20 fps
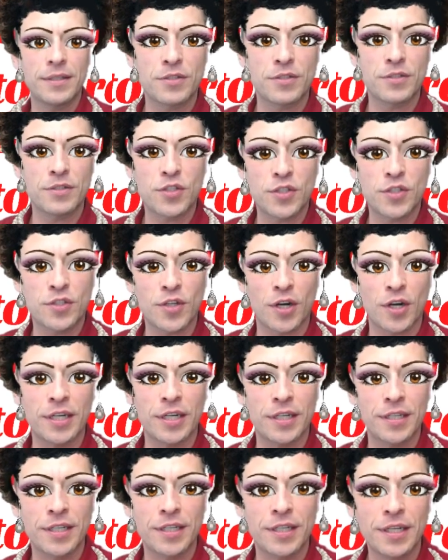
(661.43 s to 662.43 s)
start
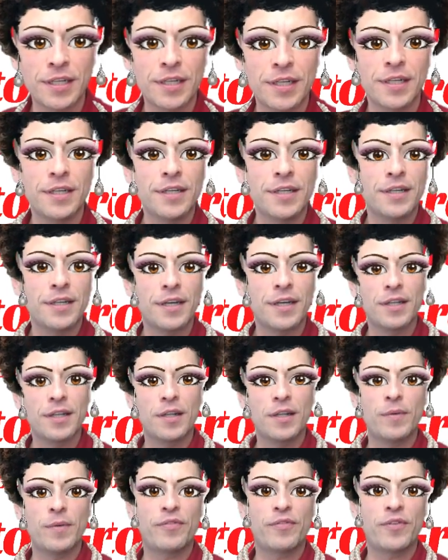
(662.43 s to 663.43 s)
it a
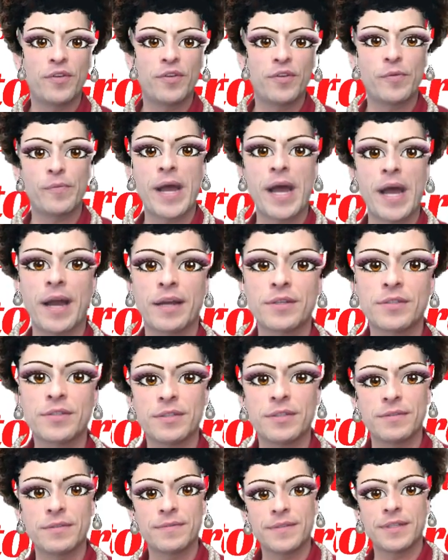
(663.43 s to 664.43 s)
little bit further back,
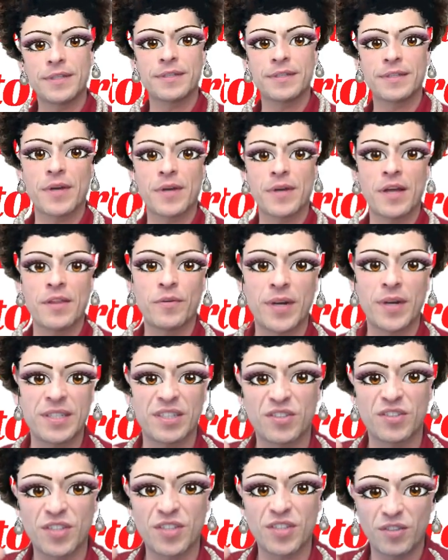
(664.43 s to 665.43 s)
so otherwise
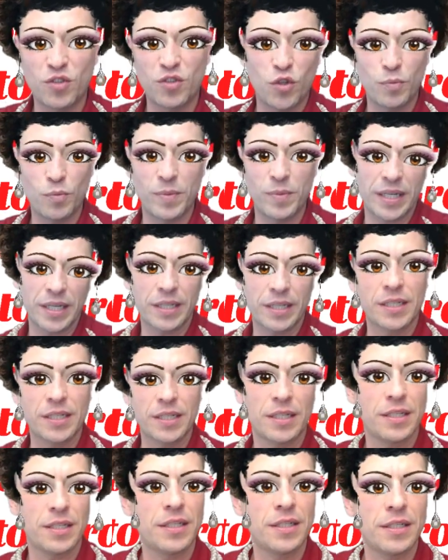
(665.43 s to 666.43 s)
it's like too big.
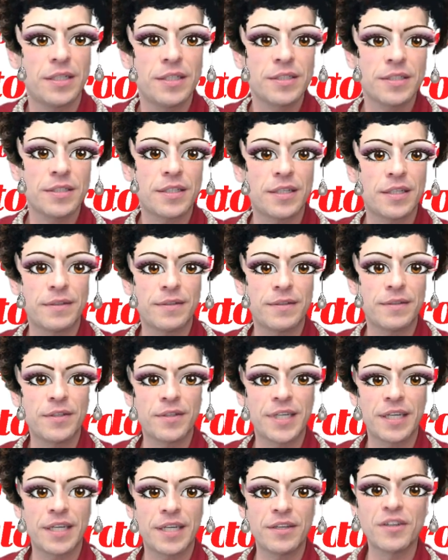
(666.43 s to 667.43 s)
So
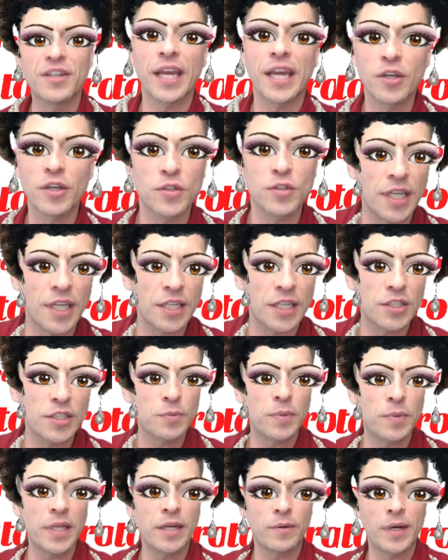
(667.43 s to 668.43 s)
you'll get used to that. Just
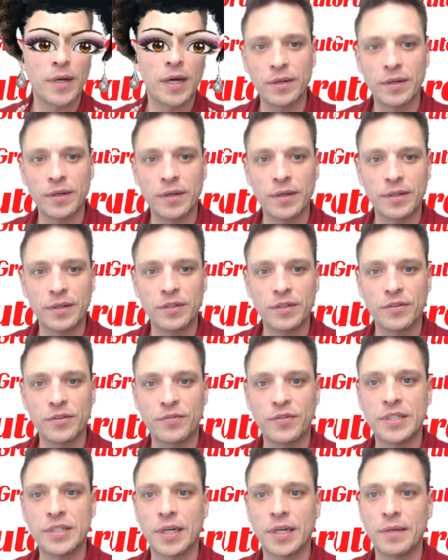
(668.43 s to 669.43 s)
play around with it in your
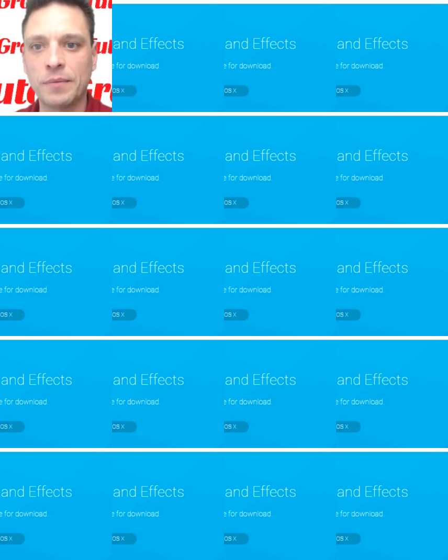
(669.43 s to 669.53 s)
free time.